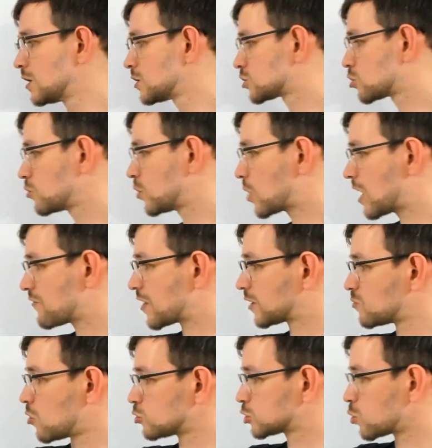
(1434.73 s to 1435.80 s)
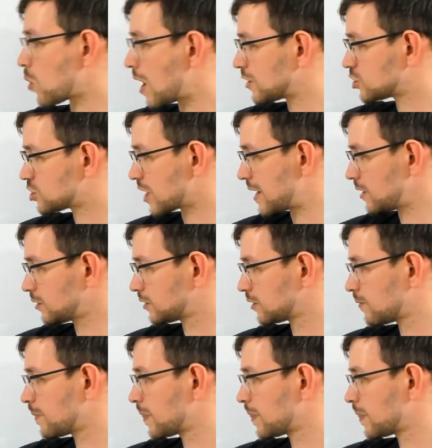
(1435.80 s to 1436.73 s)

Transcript: So you have at most one child